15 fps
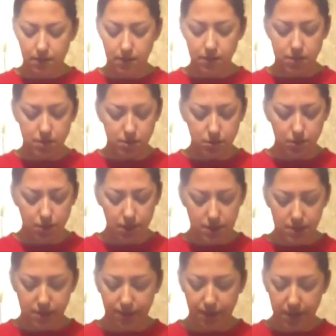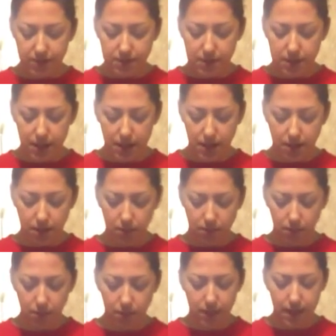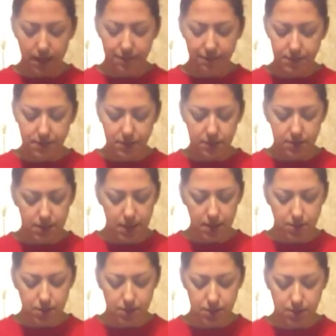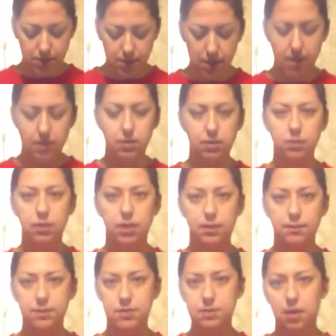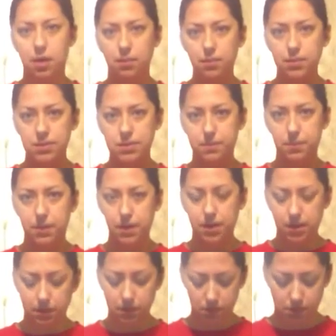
Your stories fascinate, your laugh is contagious, and your love is always spreading.